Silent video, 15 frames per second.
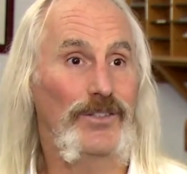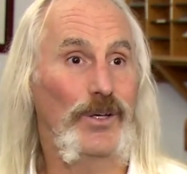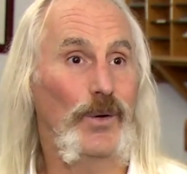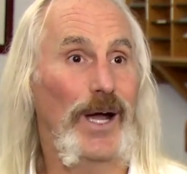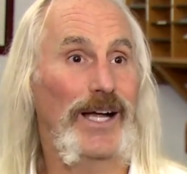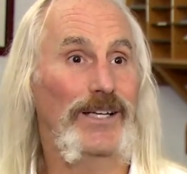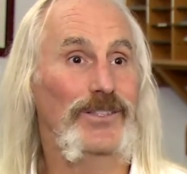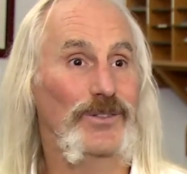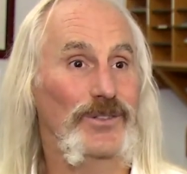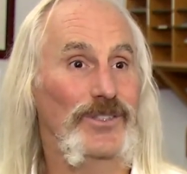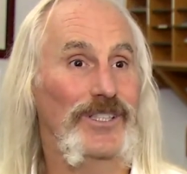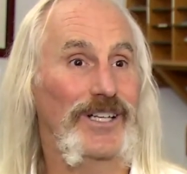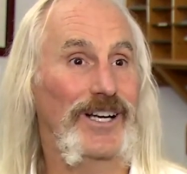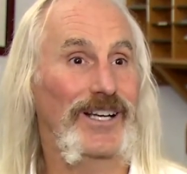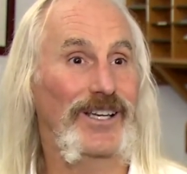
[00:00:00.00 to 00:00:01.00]
Axl
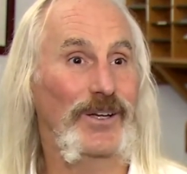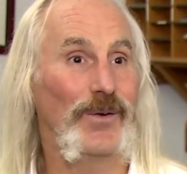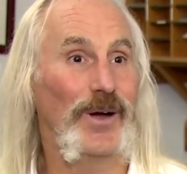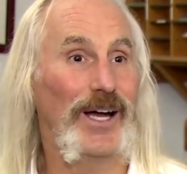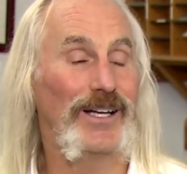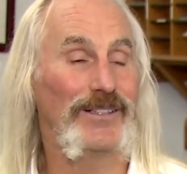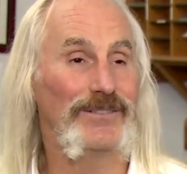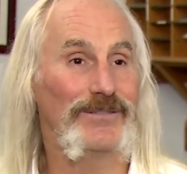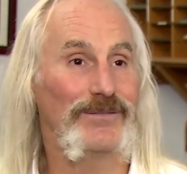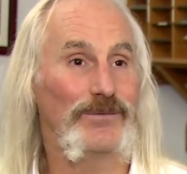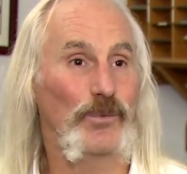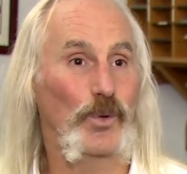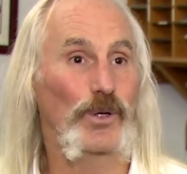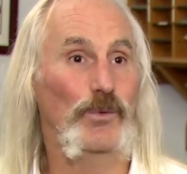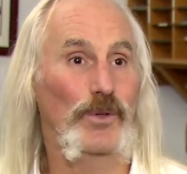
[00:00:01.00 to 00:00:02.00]
said I could go out and
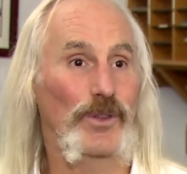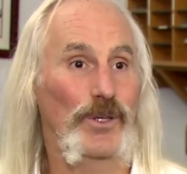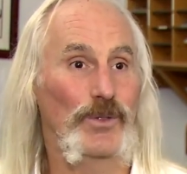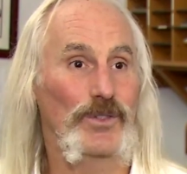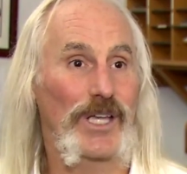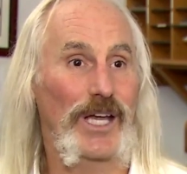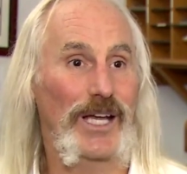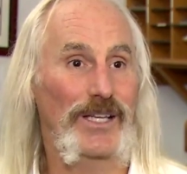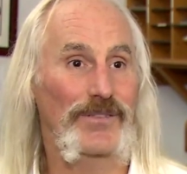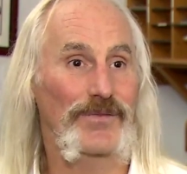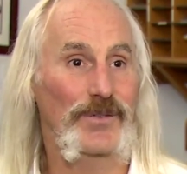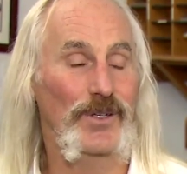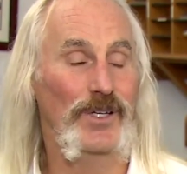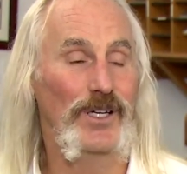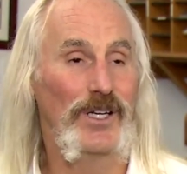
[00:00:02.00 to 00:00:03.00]
work with those guys
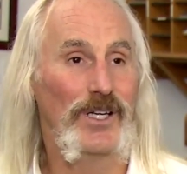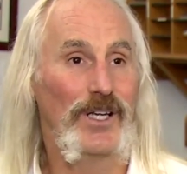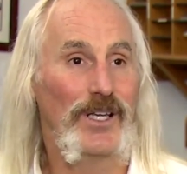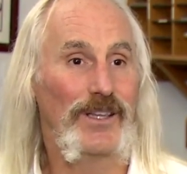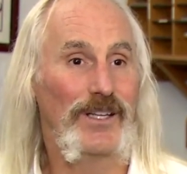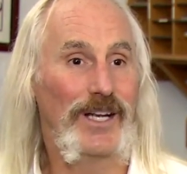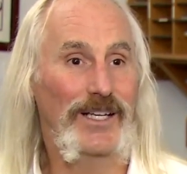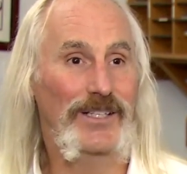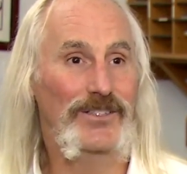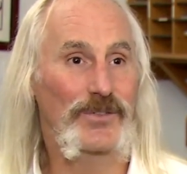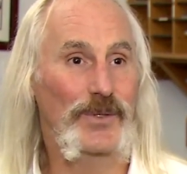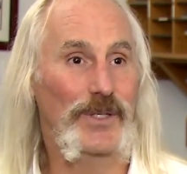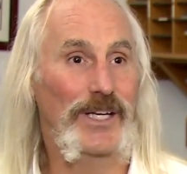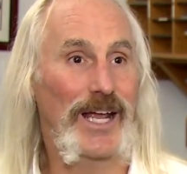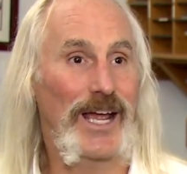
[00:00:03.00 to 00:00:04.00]
for the next
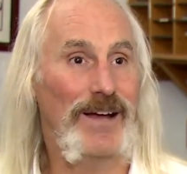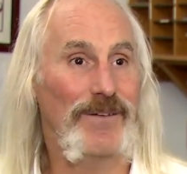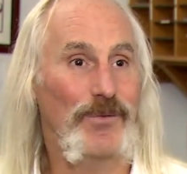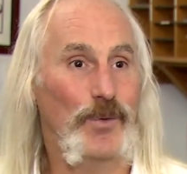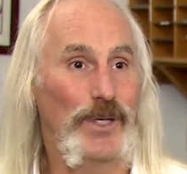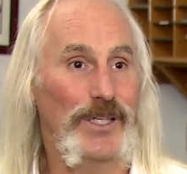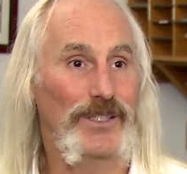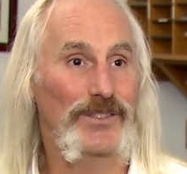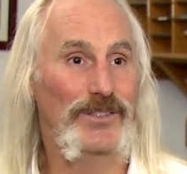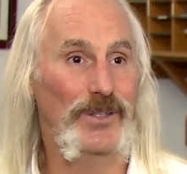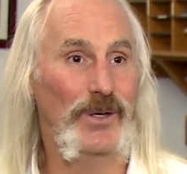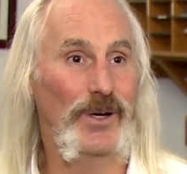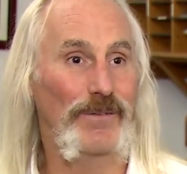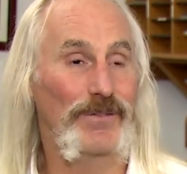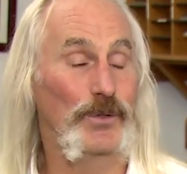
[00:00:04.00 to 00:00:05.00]
3.5 weeks.
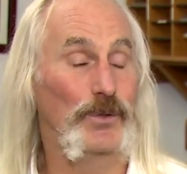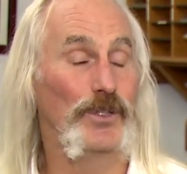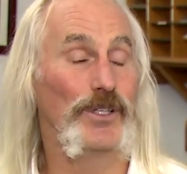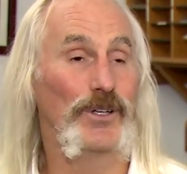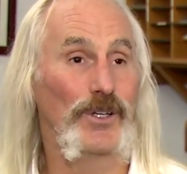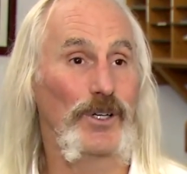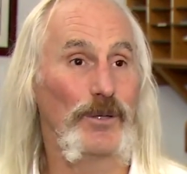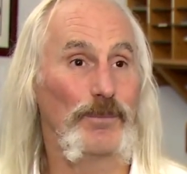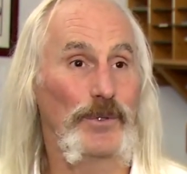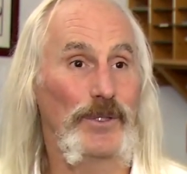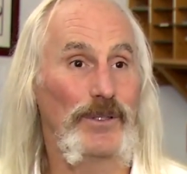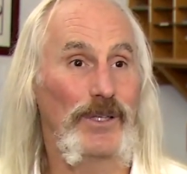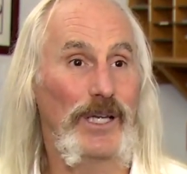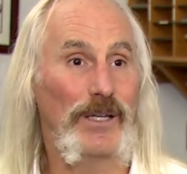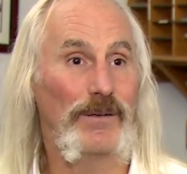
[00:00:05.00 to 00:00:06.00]
So I flew to Europe
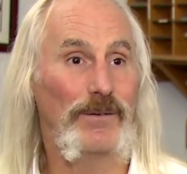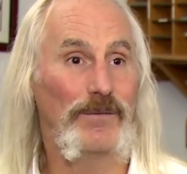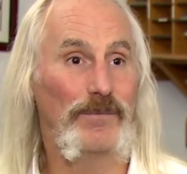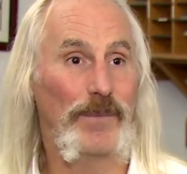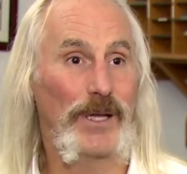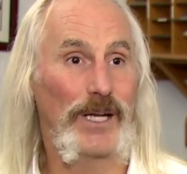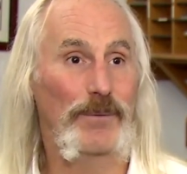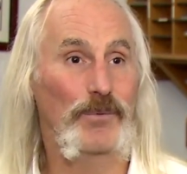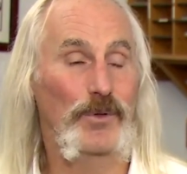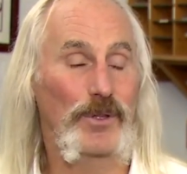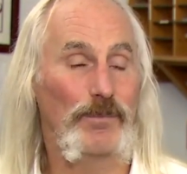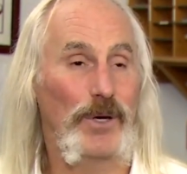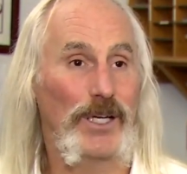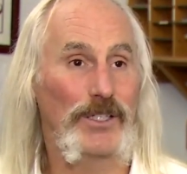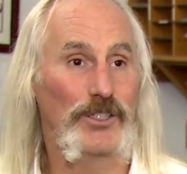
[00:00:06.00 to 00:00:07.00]
and met up with the
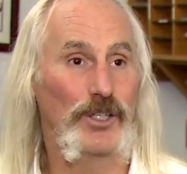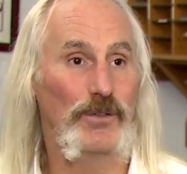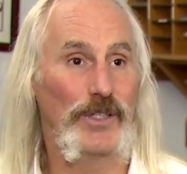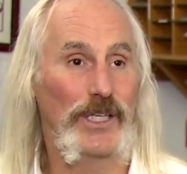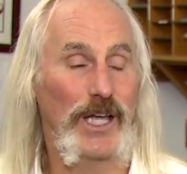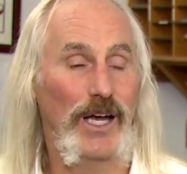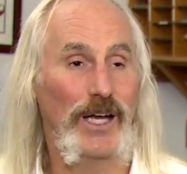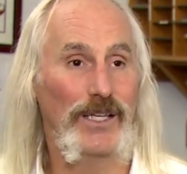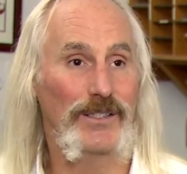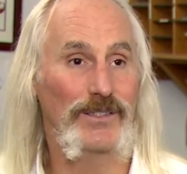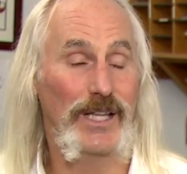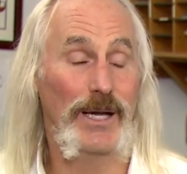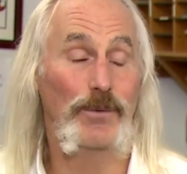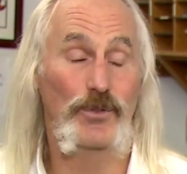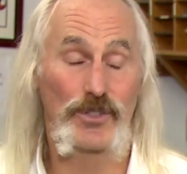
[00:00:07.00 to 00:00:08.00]
Bon Jovi guys,
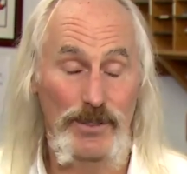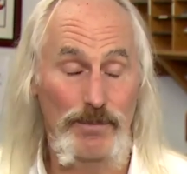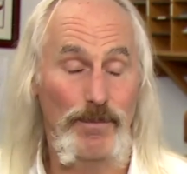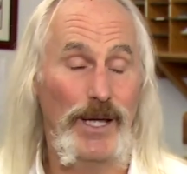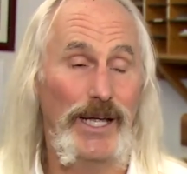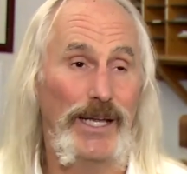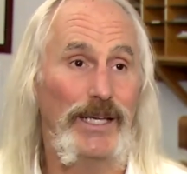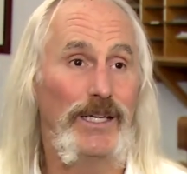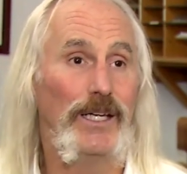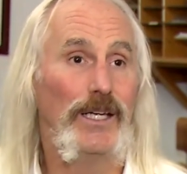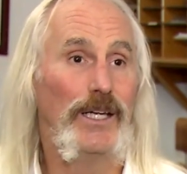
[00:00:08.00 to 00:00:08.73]
and that was in May.